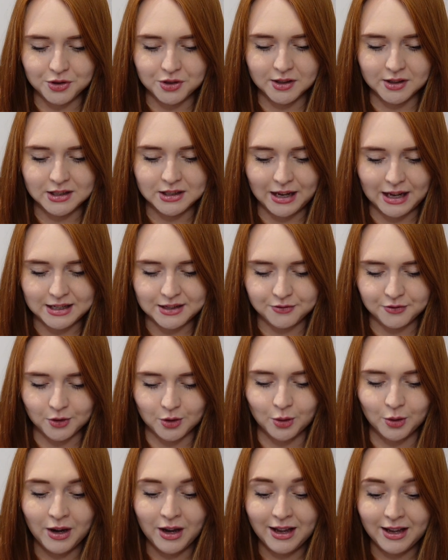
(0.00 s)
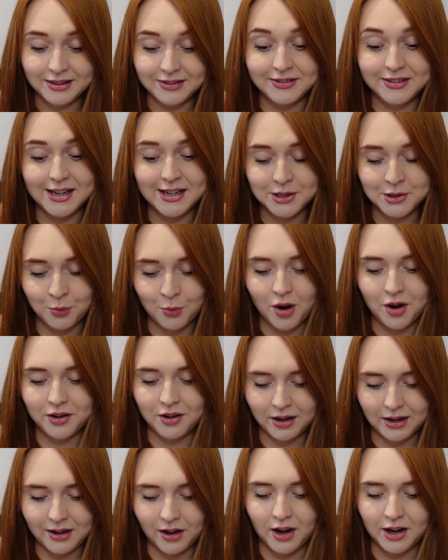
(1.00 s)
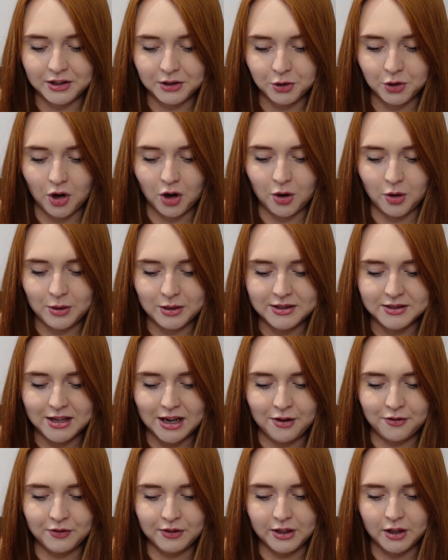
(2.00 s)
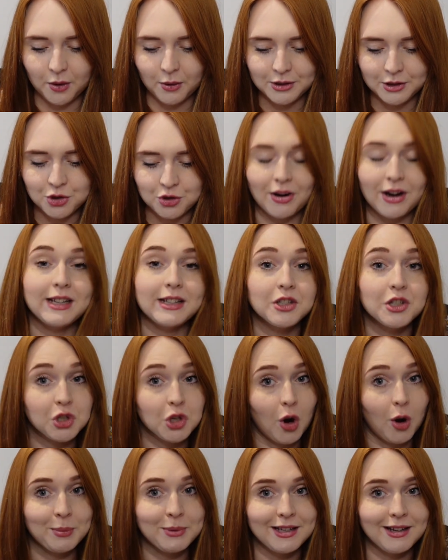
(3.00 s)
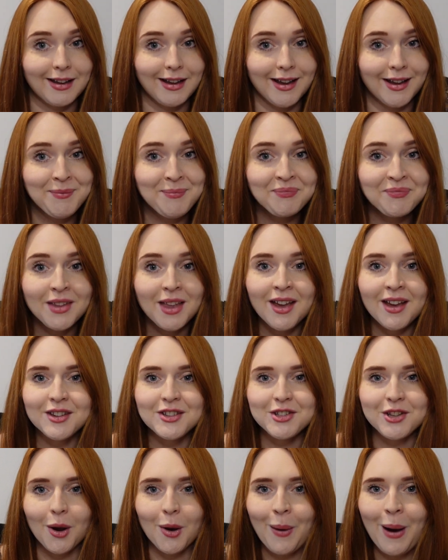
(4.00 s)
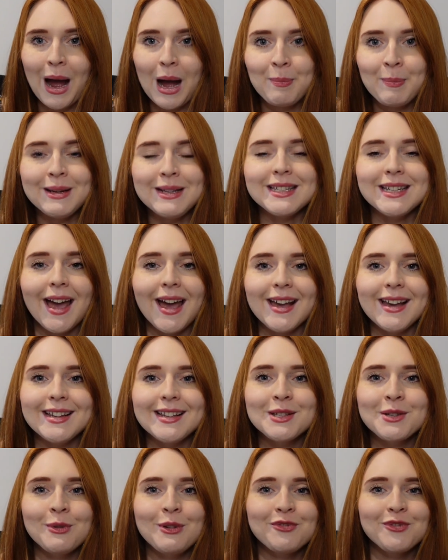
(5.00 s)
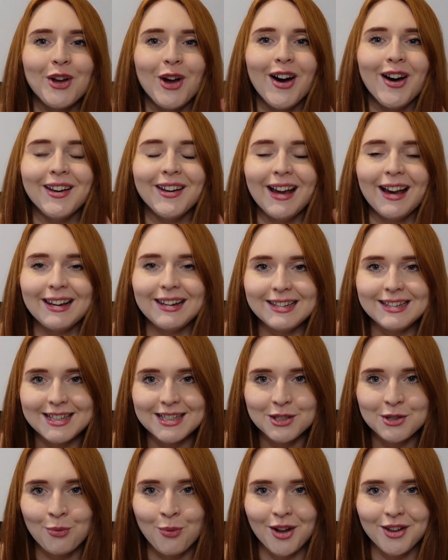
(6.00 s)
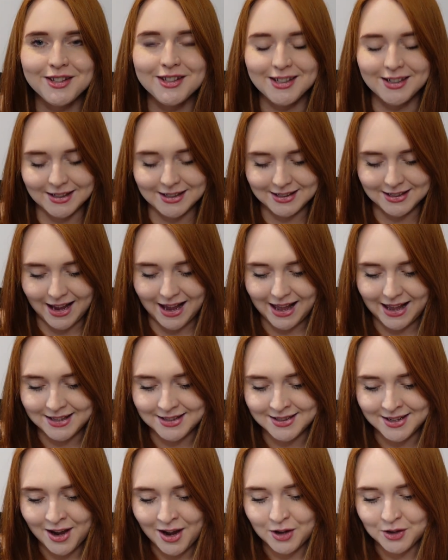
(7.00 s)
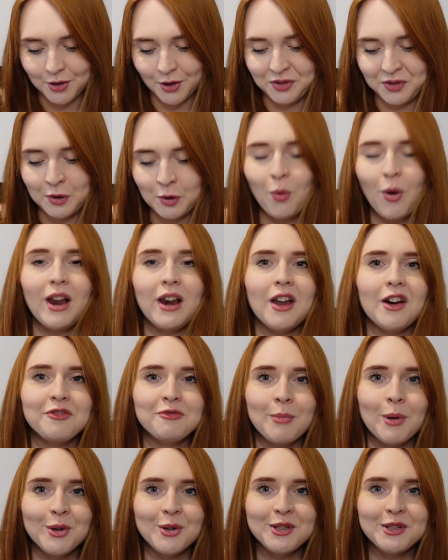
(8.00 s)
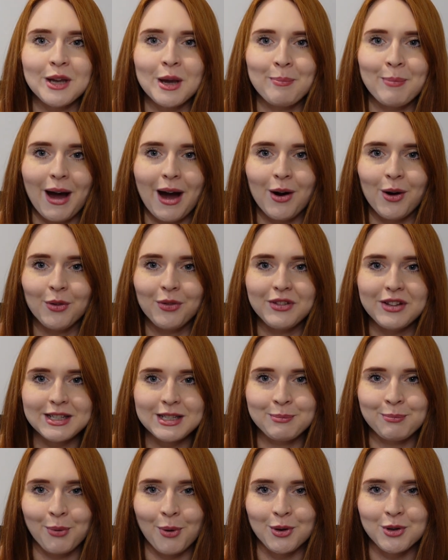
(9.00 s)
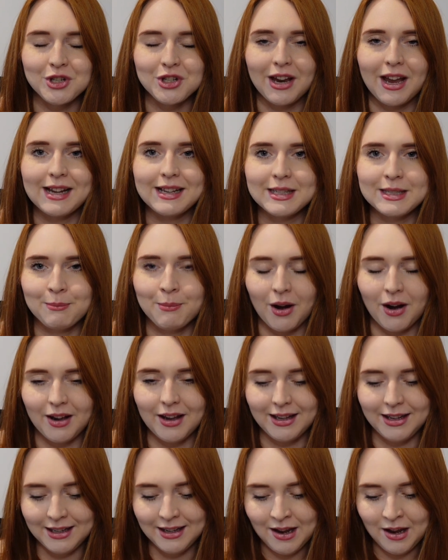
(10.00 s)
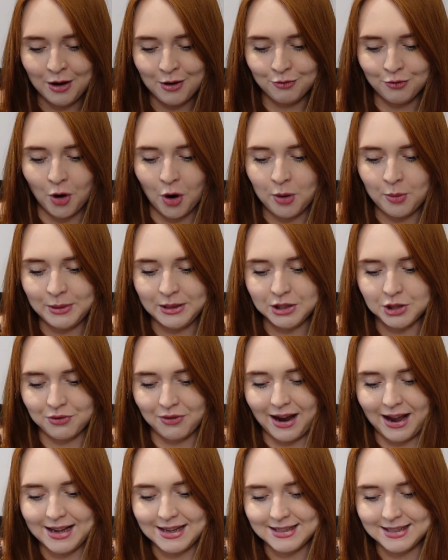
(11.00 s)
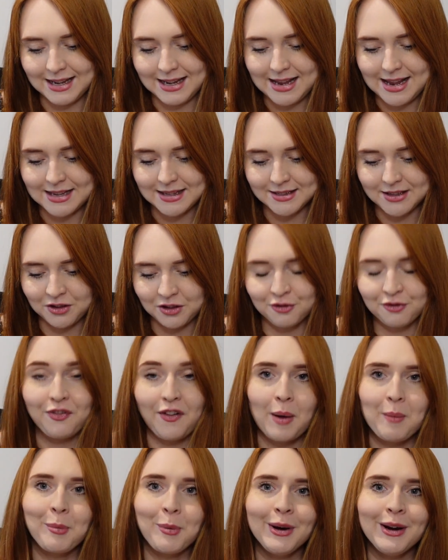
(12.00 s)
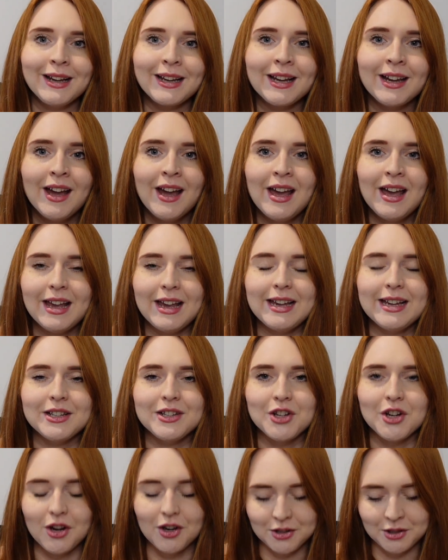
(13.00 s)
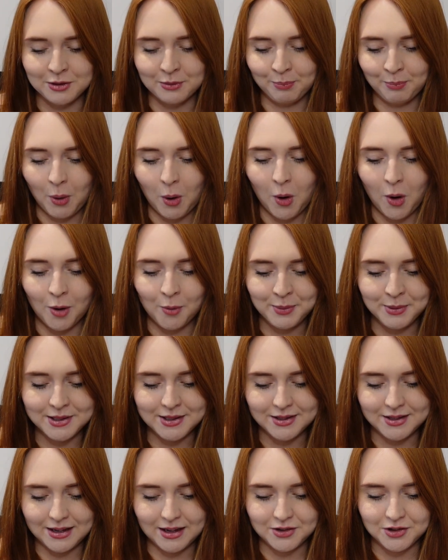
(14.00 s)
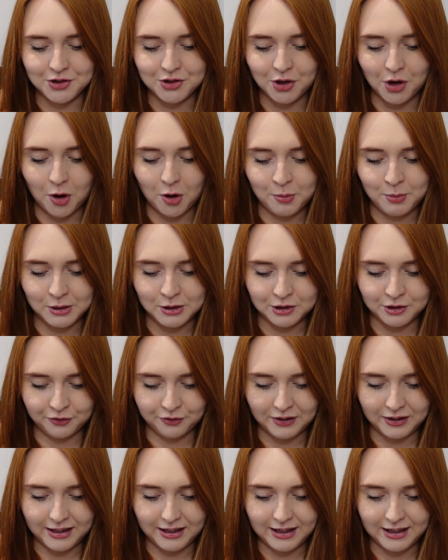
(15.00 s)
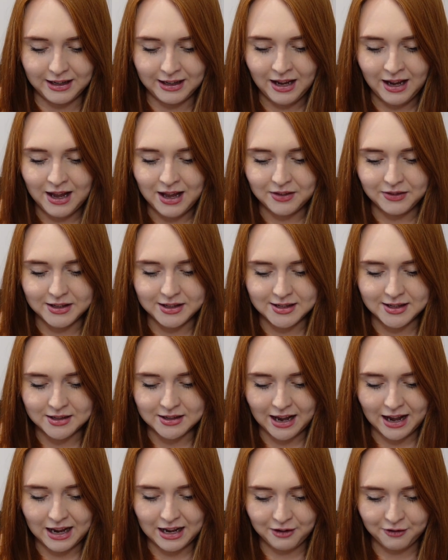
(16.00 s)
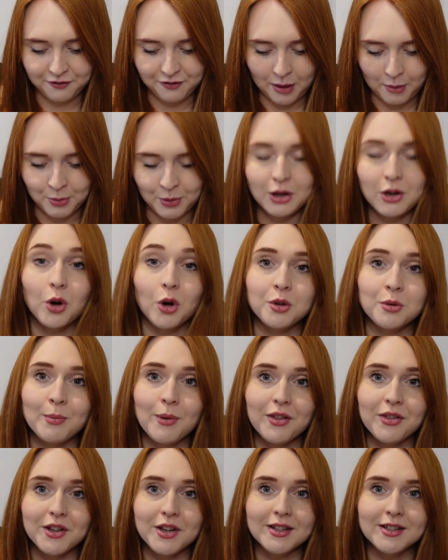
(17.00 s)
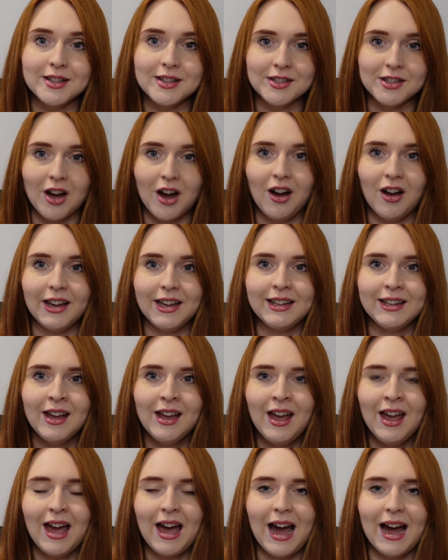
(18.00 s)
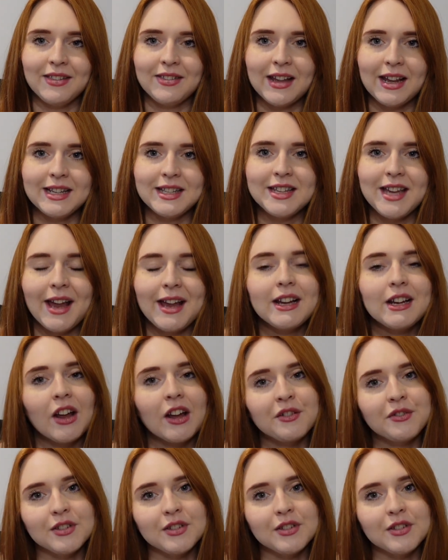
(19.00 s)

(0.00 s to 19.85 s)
successful. This one I know is definitely going straight into top tier. So happy days, we've done at least one success. So I think what I love most about this project, my Romey dress, is the fabric. It just pops so beautifully. This is a Fabric Godmother design, and they take like